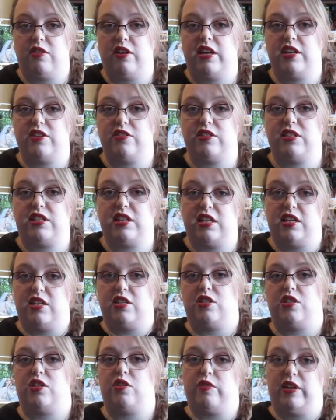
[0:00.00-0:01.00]
interested in
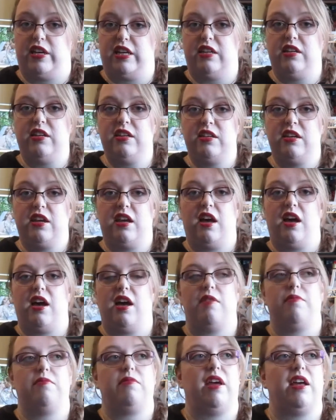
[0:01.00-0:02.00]
doing.
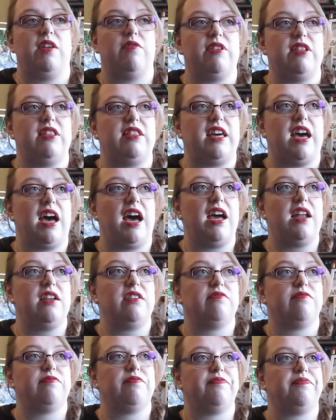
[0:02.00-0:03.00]
And with that,
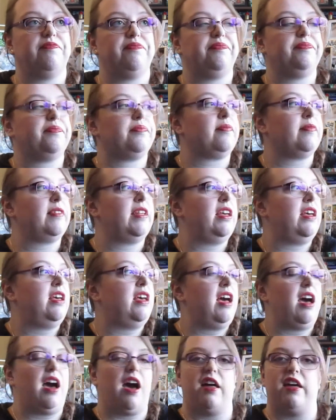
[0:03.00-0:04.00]

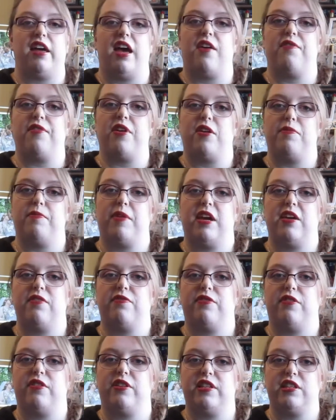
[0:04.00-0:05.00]
I'll have all my
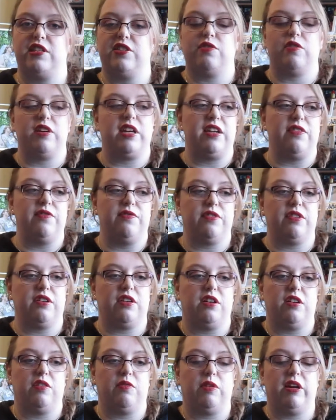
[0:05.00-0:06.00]
info on the screen
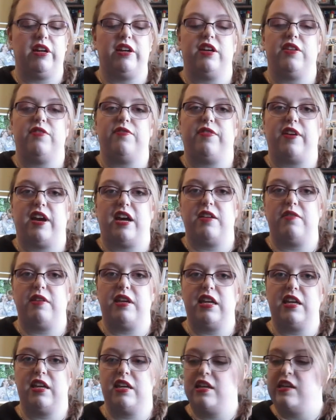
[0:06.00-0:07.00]
for where you can find
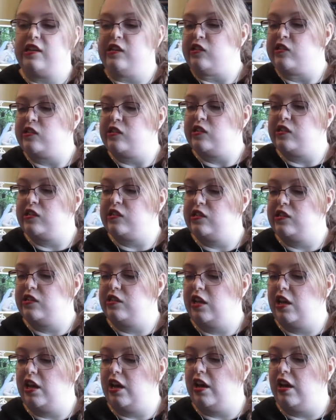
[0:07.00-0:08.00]
me.
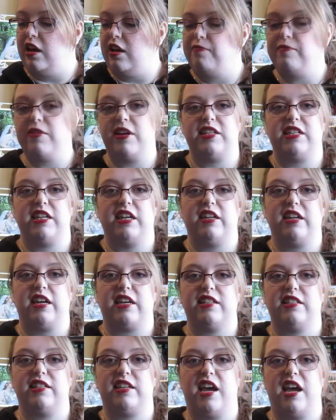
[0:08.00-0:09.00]
Until
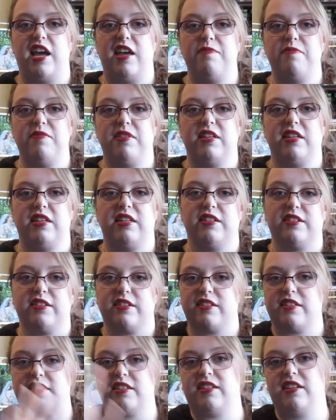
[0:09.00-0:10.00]
next time,
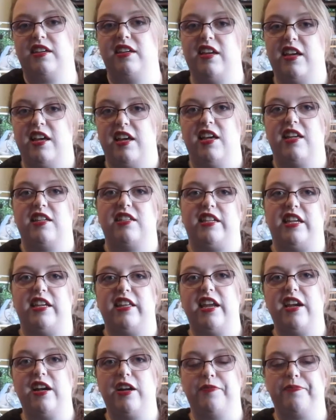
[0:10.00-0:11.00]
see you
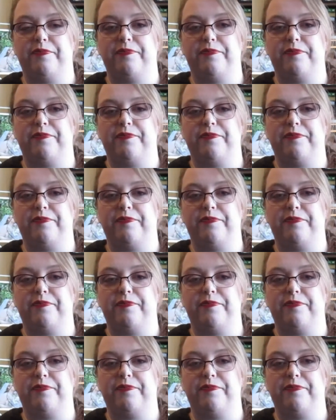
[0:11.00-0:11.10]
later.